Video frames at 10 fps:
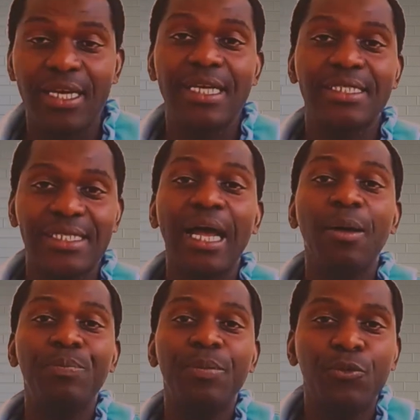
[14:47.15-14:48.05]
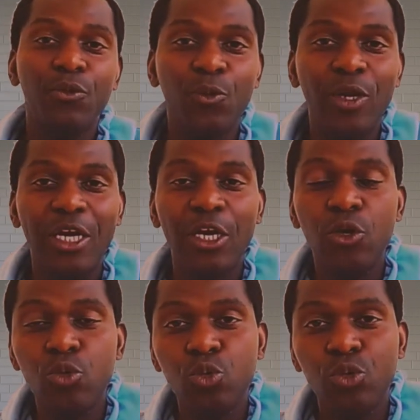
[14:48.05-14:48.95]
some people will lose
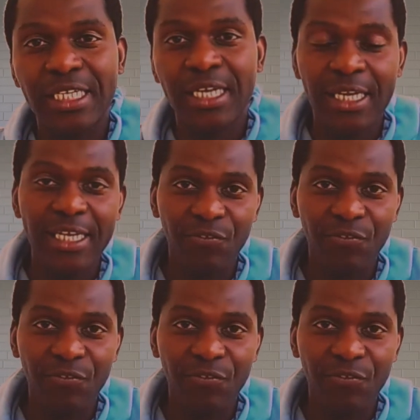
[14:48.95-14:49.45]
their faith.